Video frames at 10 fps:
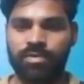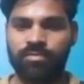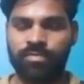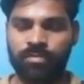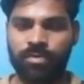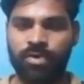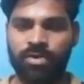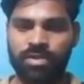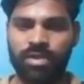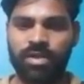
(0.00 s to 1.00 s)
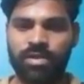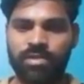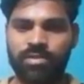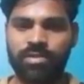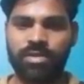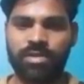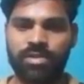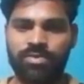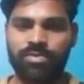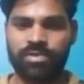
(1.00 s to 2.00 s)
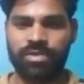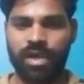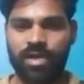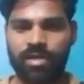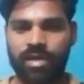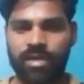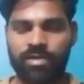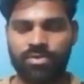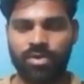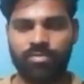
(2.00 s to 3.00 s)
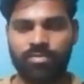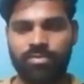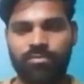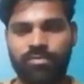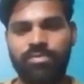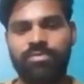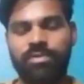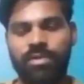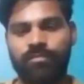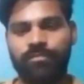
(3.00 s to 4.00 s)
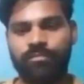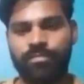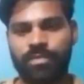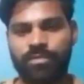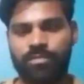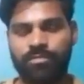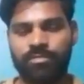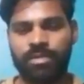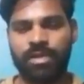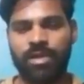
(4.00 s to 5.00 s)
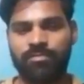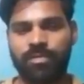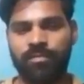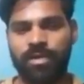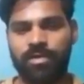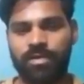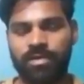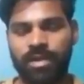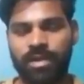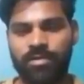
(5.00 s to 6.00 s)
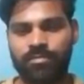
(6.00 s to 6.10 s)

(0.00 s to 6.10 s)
because it is easy to start and stop. So we use gas power plant in that.